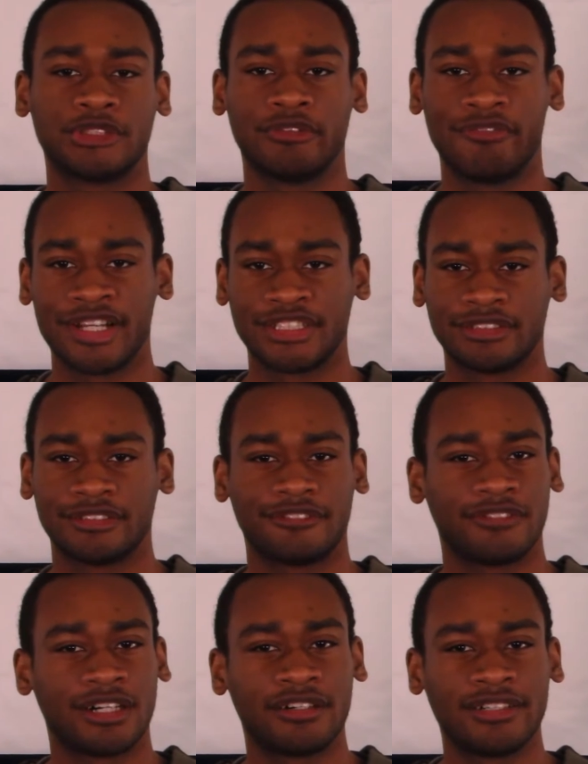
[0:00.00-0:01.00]
Revenge of the
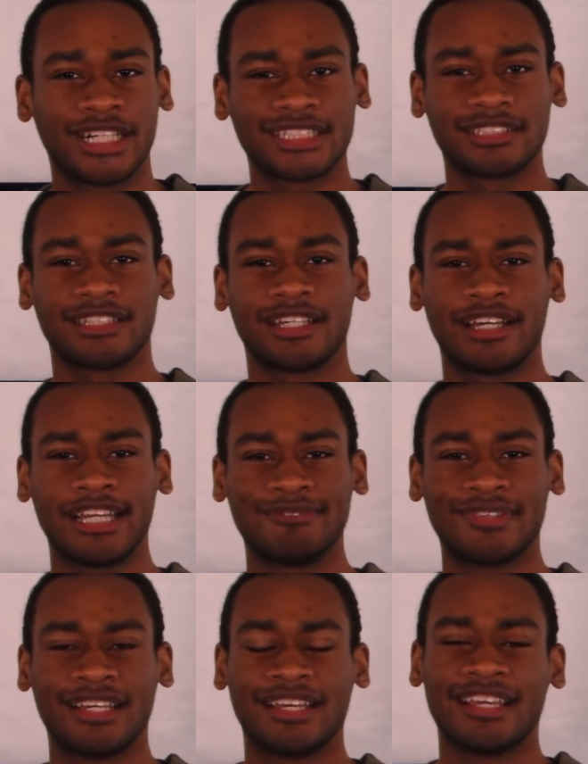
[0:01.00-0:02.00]
Fallen at the
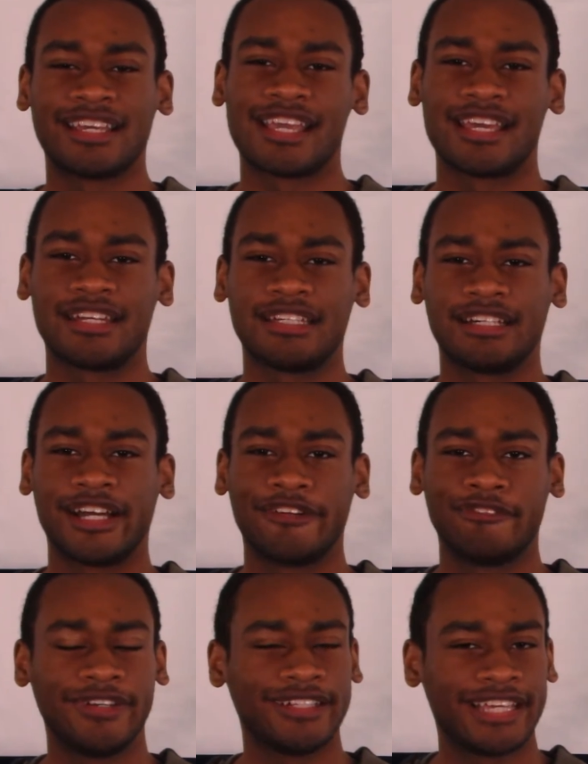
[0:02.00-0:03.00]
time, and I
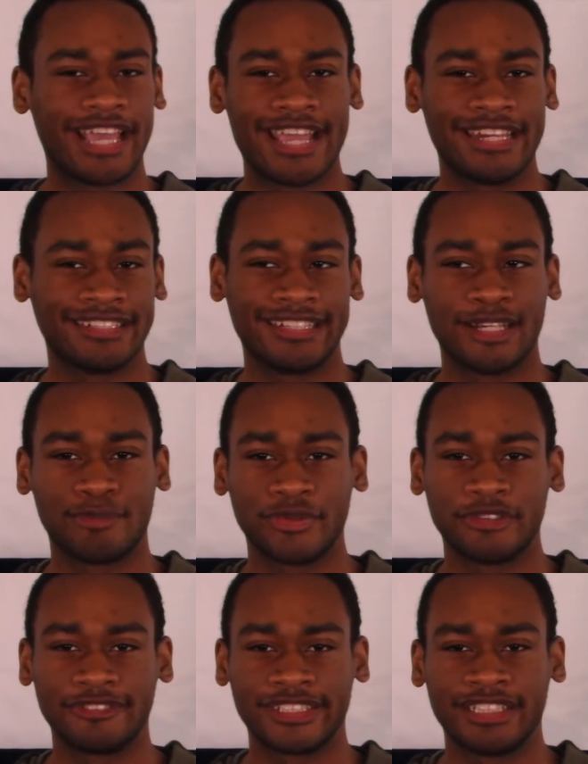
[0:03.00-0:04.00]
really hated that
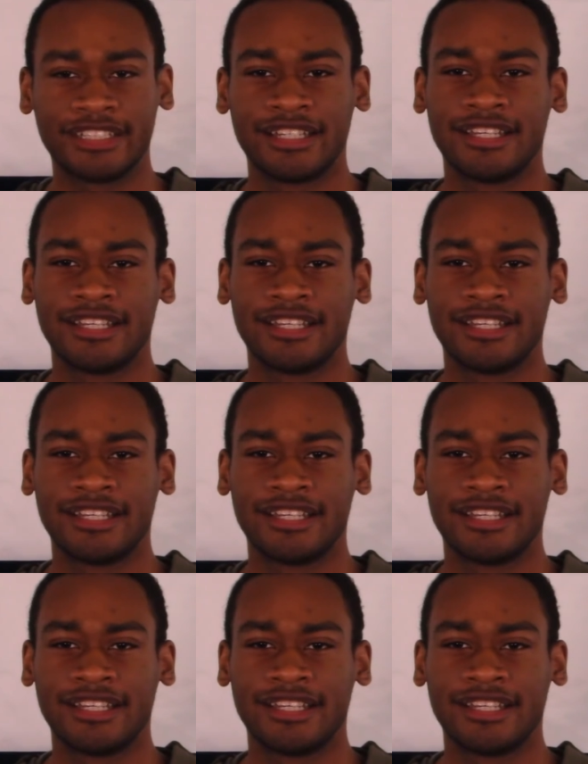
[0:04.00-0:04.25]
movie.